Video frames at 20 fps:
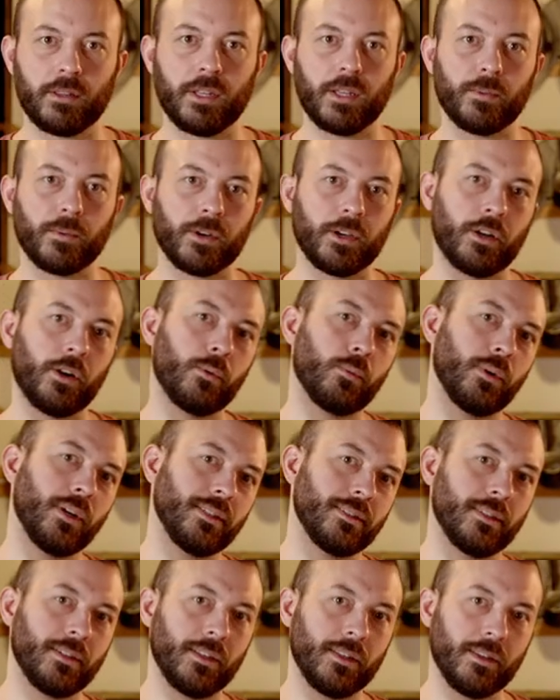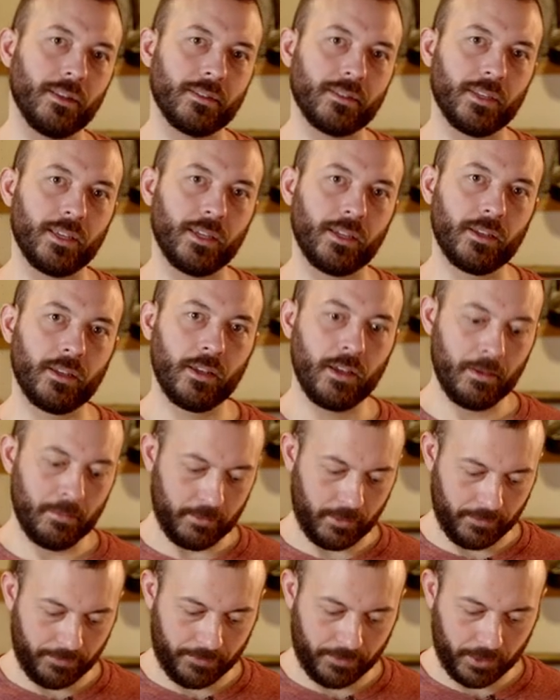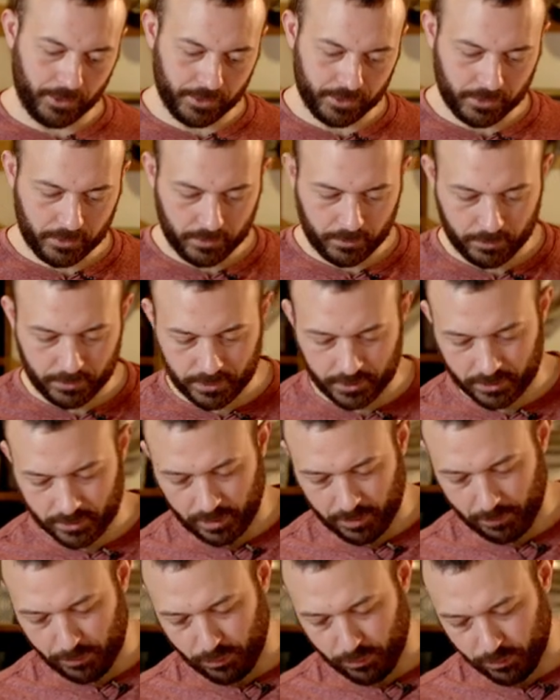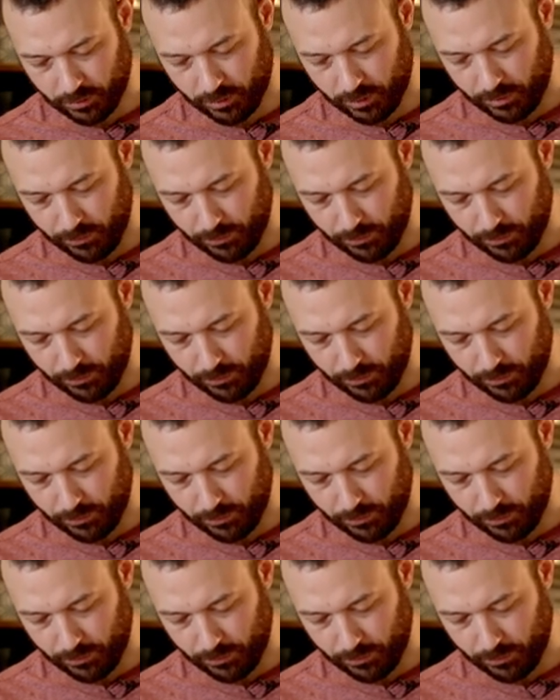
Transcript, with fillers: then we're gonna rinse it in the sink. But first, we're just gonna pour